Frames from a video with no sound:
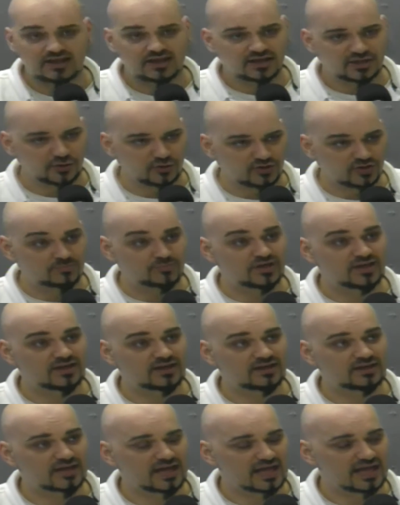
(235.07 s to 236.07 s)
You can
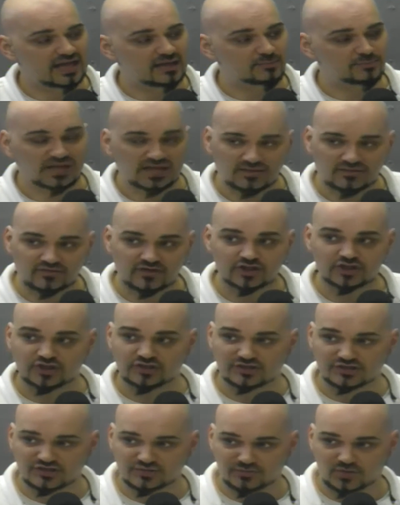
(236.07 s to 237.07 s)
be a big fish in
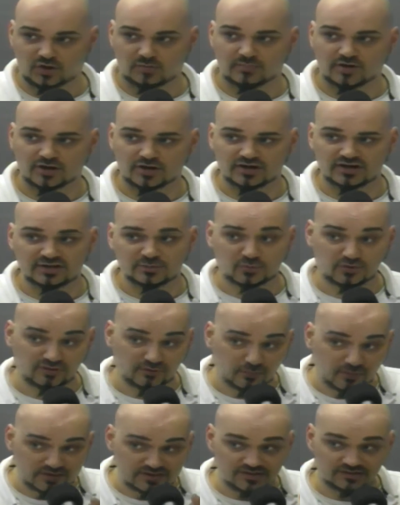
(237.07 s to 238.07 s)
a small market where the
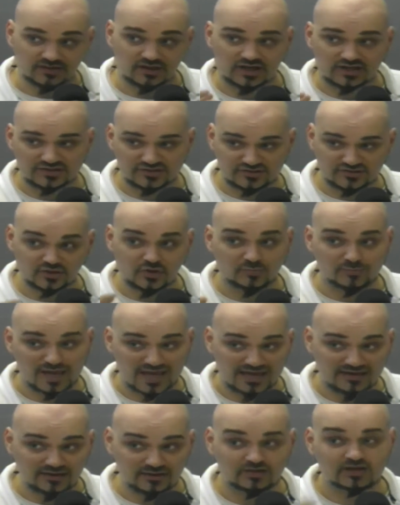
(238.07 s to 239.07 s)
wins and losses don't
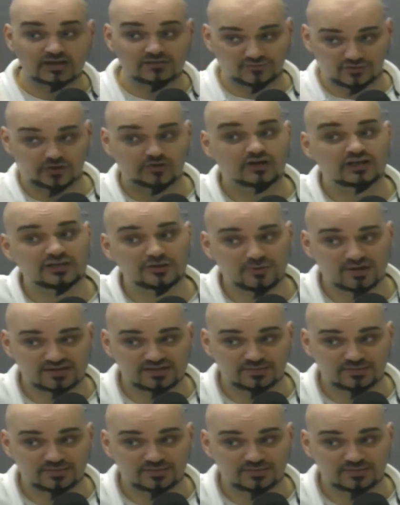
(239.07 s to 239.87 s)
matter. If you're in a U.S.